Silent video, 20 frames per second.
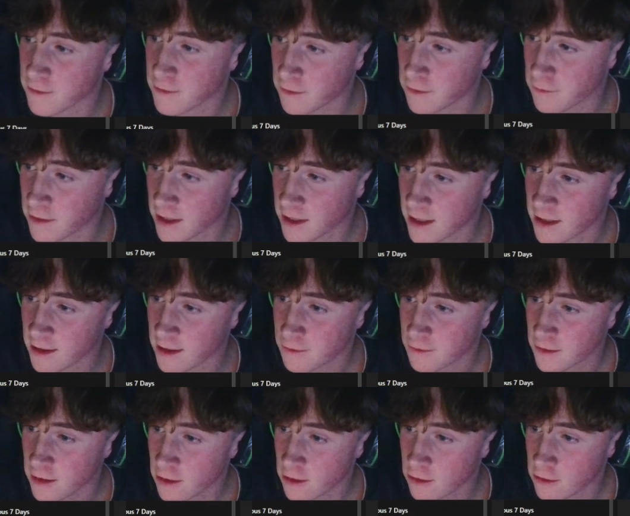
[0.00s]
feet lift
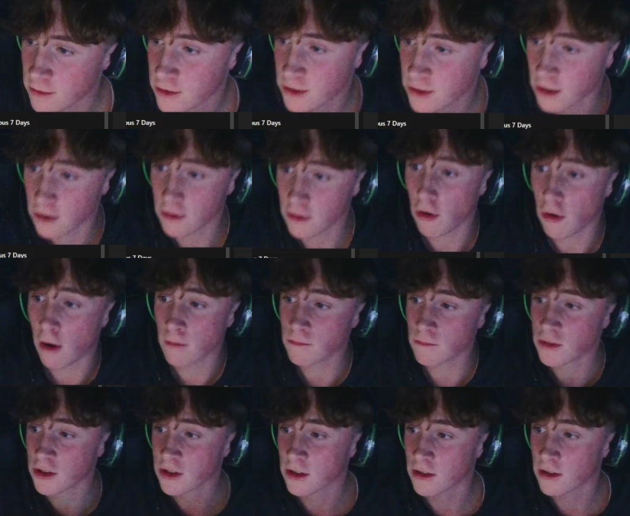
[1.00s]
hill. So I'm
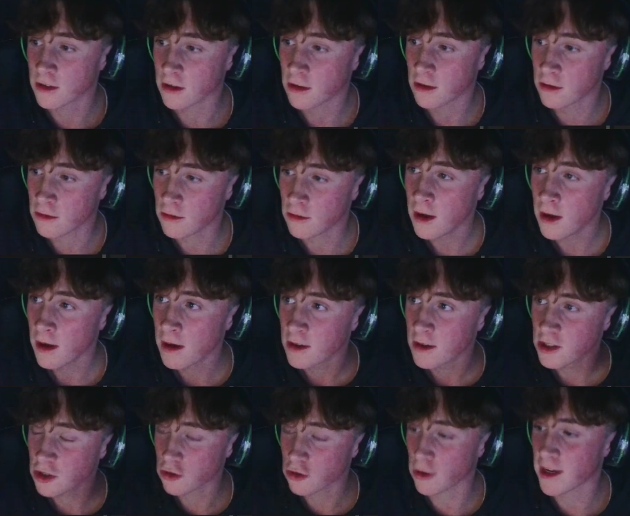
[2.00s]
just gonna go
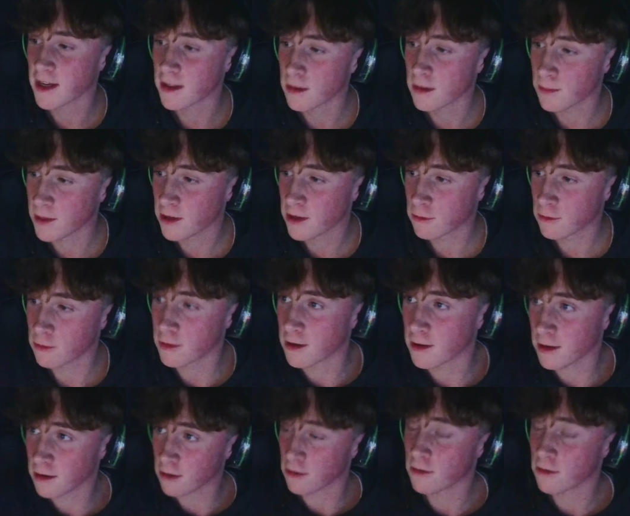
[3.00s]
straight in the middle
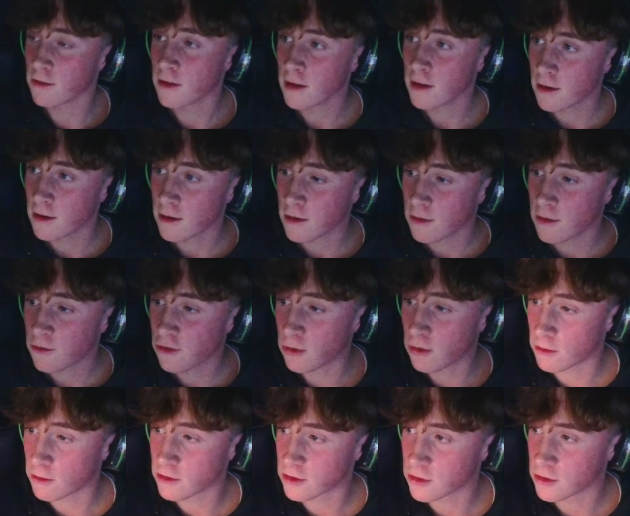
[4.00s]
and go
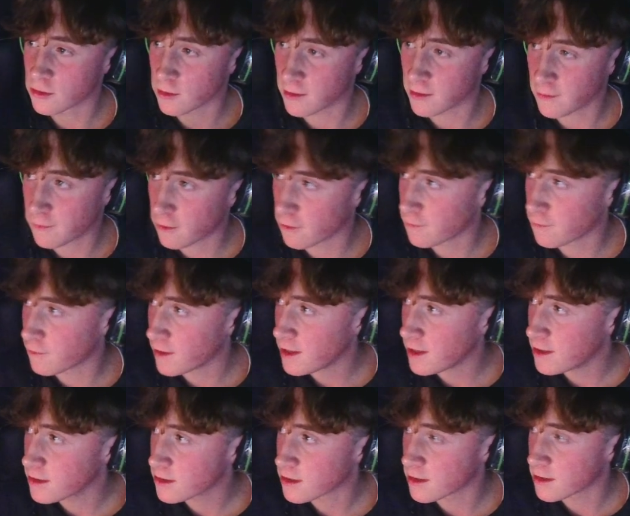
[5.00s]
225
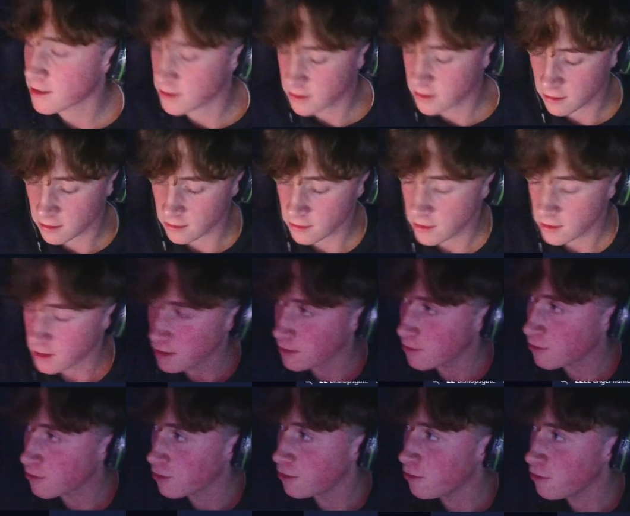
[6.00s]
feet. So let's go
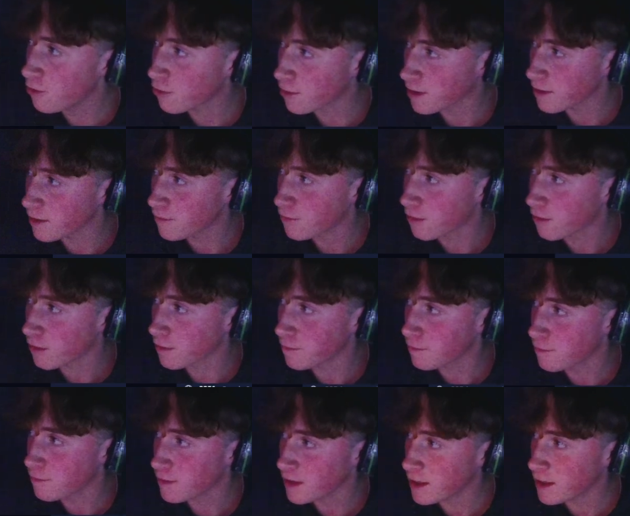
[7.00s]
225
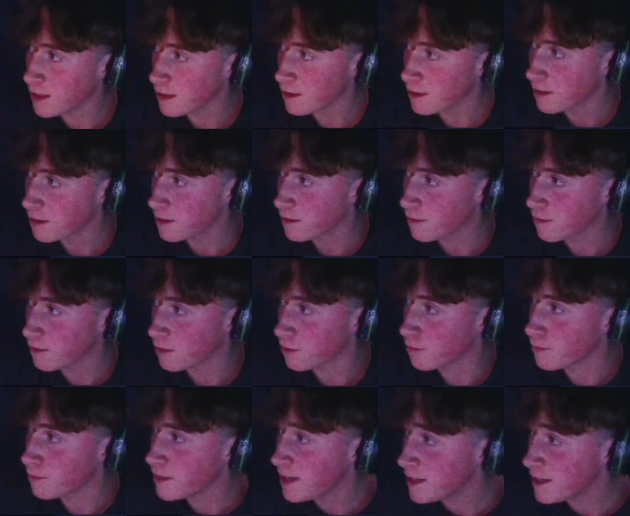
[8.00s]
feet, 2
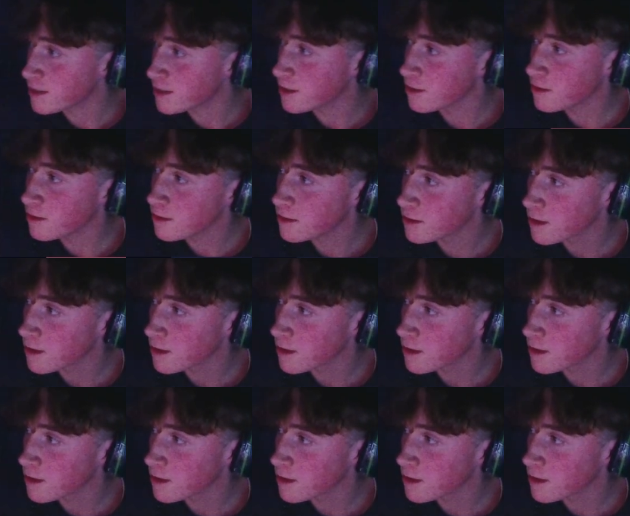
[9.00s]
meters,